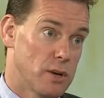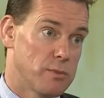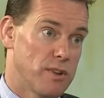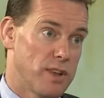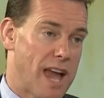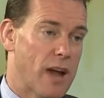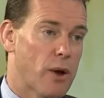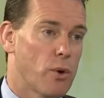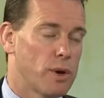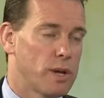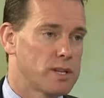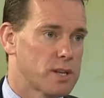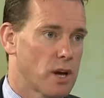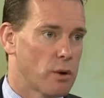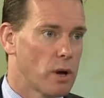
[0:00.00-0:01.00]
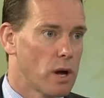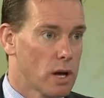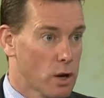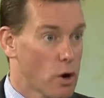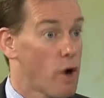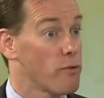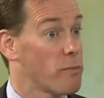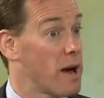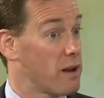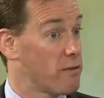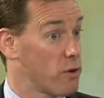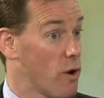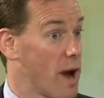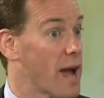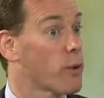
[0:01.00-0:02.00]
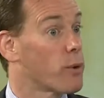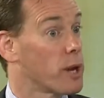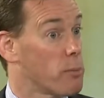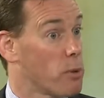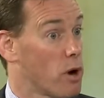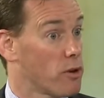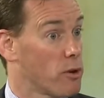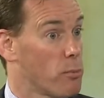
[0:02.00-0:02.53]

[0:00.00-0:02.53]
So carve them out of your equity part of the portfolio